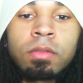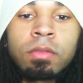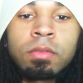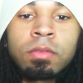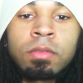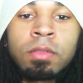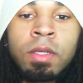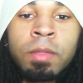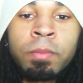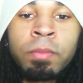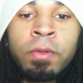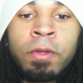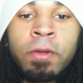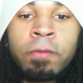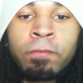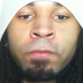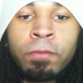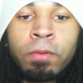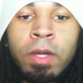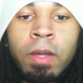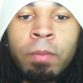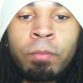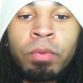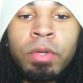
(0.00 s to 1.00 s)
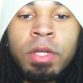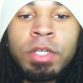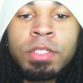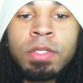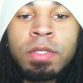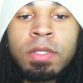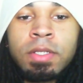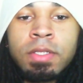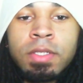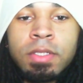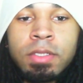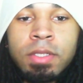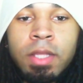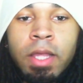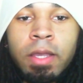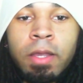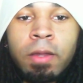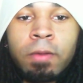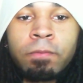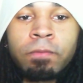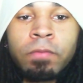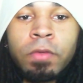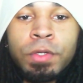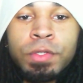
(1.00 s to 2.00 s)
I'm pretty sure this is like
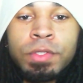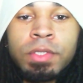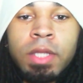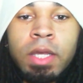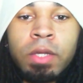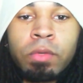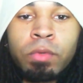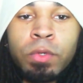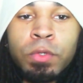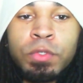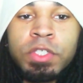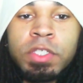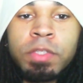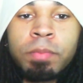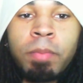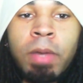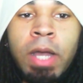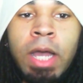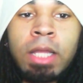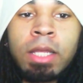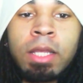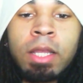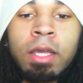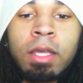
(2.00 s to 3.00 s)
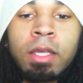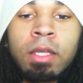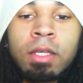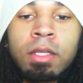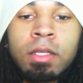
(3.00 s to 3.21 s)
her first like real spotlight.